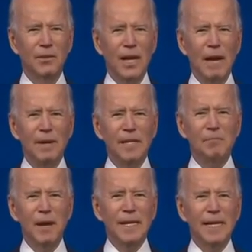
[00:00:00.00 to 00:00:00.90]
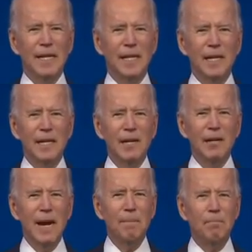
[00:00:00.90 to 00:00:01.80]
That means making clear
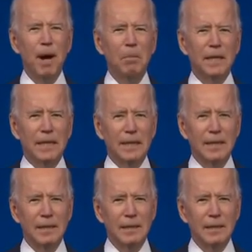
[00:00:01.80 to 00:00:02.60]
and publicly